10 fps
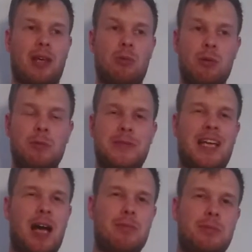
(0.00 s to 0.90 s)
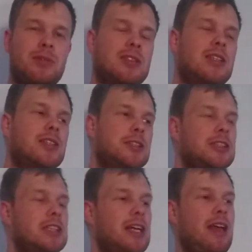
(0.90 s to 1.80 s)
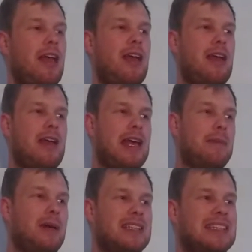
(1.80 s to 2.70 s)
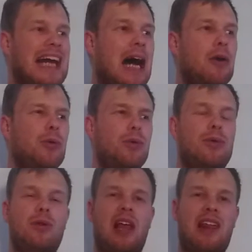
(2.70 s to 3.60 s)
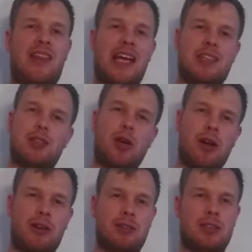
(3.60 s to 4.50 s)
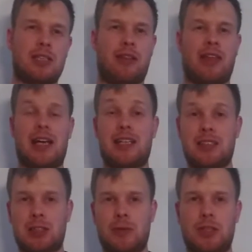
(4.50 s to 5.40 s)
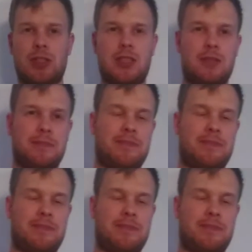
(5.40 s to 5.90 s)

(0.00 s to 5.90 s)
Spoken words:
we will become a Bundesliga. But now they turned their strategy.